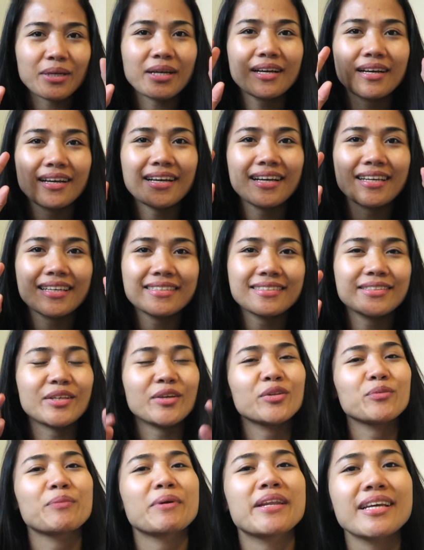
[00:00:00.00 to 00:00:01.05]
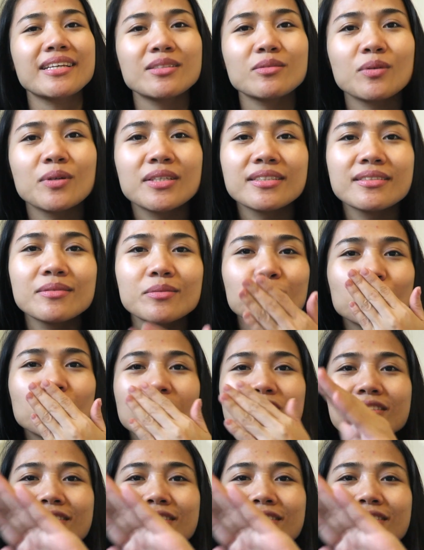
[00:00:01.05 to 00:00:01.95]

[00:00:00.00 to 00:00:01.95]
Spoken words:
Bye, see you in my next one.